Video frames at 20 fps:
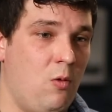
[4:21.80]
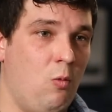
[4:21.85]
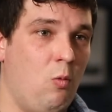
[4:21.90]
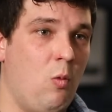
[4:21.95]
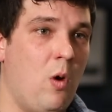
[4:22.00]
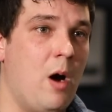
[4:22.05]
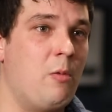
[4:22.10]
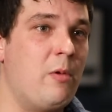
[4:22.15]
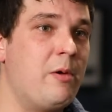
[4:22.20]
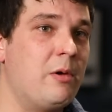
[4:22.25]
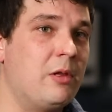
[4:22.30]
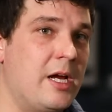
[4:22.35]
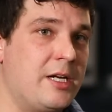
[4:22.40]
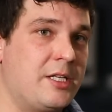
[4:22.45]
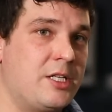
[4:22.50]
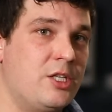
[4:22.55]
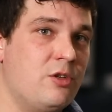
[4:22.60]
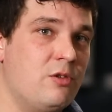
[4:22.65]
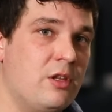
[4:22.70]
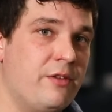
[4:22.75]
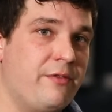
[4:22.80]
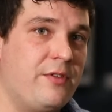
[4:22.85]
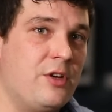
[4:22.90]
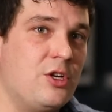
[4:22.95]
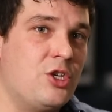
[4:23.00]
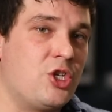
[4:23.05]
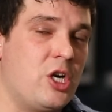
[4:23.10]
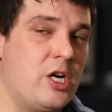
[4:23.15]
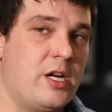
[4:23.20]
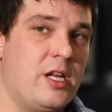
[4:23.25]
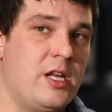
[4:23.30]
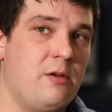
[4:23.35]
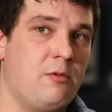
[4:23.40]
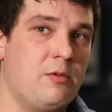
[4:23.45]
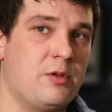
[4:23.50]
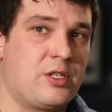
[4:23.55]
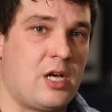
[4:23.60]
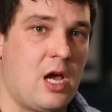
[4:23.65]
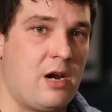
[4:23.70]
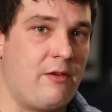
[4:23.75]
what we would like to do in the future, and he
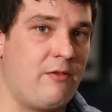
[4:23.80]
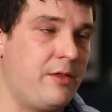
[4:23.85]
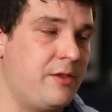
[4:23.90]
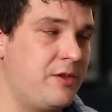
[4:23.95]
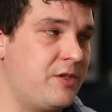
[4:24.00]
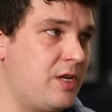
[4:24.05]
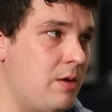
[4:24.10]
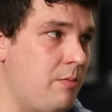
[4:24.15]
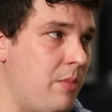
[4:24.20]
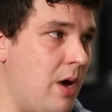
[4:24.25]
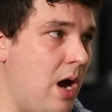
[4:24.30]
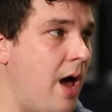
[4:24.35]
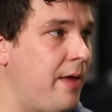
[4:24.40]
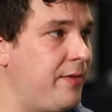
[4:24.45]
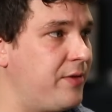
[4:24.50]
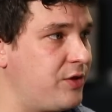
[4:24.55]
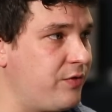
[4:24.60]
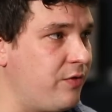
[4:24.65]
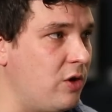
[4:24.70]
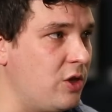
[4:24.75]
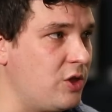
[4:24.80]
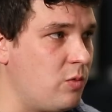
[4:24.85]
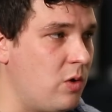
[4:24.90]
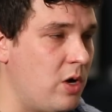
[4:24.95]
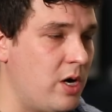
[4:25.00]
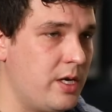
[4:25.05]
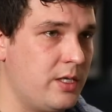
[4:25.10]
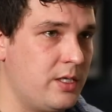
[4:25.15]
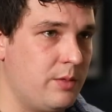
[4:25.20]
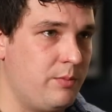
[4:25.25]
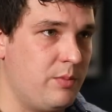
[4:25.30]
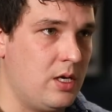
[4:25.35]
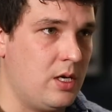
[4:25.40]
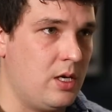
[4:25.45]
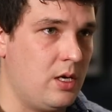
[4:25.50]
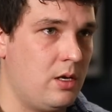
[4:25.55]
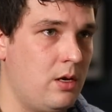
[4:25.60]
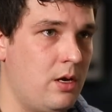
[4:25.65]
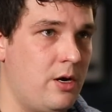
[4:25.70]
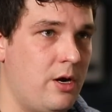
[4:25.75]
was kind of on the same path as far as wanting to
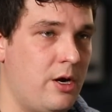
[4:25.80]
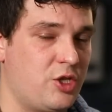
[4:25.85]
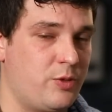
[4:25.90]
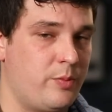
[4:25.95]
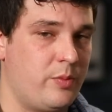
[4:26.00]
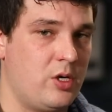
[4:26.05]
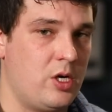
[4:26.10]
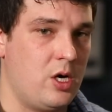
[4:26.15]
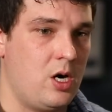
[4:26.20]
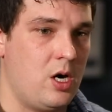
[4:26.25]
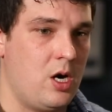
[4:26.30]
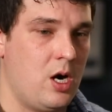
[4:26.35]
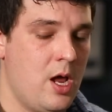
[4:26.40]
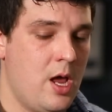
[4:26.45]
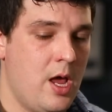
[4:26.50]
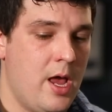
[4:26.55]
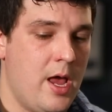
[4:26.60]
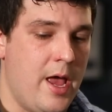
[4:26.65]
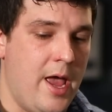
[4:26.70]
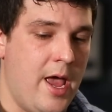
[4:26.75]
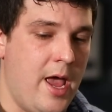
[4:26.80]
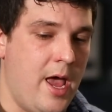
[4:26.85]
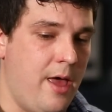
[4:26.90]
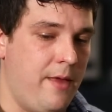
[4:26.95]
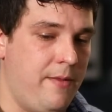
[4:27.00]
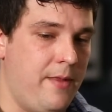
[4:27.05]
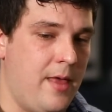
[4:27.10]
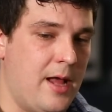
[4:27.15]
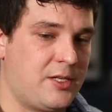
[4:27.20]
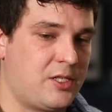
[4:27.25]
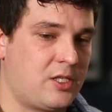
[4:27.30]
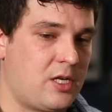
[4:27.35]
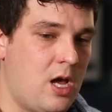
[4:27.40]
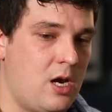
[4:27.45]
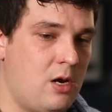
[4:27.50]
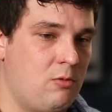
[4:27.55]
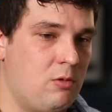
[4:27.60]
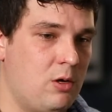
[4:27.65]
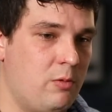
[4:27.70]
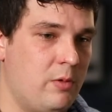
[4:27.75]
be an entrepreneur. And that's
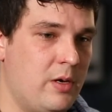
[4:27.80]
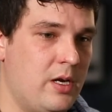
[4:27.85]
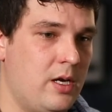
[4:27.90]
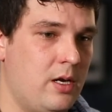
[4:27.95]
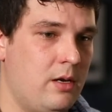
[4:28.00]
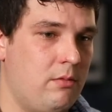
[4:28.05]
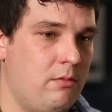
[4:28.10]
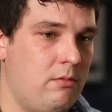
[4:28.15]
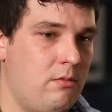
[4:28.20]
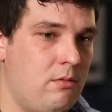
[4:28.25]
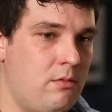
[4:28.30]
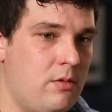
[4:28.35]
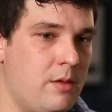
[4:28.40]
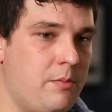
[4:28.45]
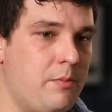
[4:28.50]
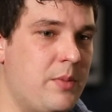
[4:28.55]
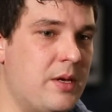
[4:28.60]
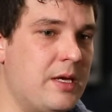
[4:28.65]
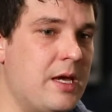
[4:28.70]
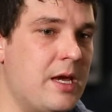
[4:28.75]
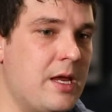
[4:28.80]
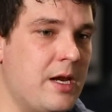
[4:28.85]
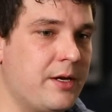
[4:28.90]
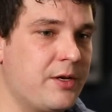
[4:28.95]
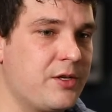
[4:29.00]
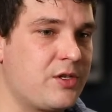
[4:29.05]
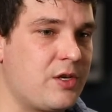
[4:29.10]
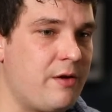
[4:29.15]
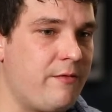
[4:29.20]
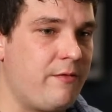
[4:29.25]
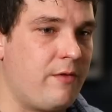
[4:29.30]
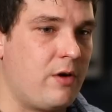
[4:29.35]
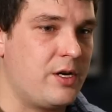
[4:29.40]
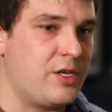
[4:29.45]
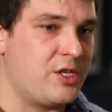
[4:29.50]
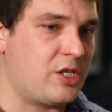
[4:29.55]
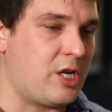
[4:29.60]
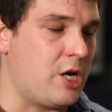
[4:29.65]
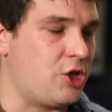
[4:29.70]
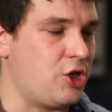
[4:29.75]
kind of where the beginnings of our
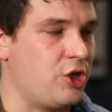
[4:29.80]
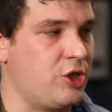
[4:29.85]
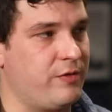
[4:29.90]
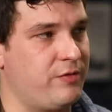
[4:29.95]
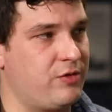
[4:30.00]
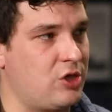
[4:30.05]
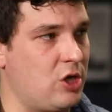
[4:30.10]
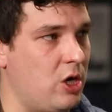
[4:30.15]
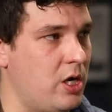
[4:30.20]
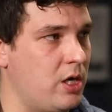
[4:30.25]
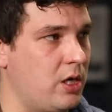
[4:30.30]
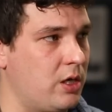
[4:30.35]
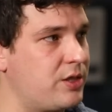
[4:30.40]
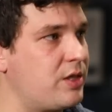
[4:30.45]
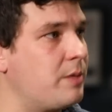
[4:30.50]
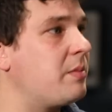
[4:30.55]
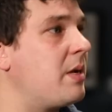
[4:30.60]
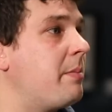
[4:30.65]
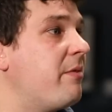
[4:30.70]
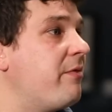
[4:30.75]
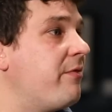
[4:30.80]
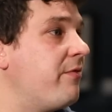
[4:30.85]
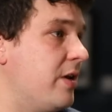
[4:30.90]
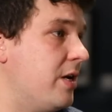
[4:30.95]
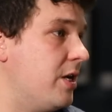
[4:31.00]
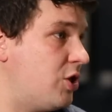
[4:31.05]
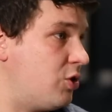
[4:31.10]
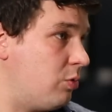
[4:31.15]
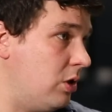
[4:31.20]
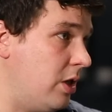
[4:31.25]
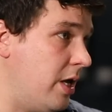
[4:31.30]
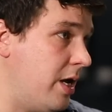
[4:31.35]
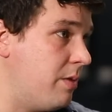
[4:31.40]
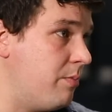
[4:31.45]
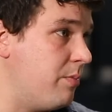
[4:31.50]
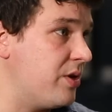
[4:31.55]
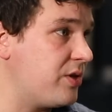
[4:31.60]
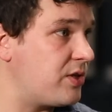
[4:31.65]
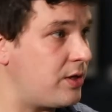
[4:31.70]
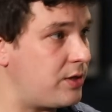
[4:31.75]
discussions of starting some type of
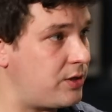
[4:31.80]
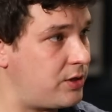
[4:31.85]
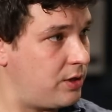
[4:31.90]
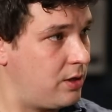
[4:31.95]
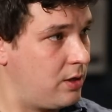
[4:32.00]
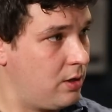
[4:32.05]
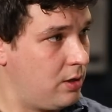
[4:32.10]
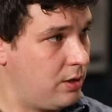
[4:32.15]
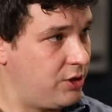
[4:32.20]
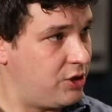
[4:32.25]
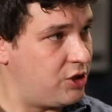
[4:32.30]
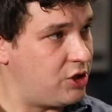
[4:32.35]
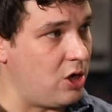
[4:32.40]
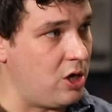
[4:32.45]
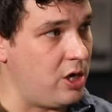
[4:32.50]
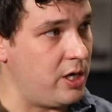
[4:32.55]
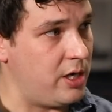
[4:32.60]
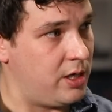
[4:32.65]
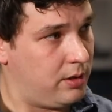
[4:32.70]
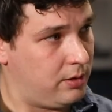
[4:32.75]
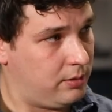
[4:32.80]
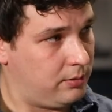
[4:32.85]
fitness-related business started.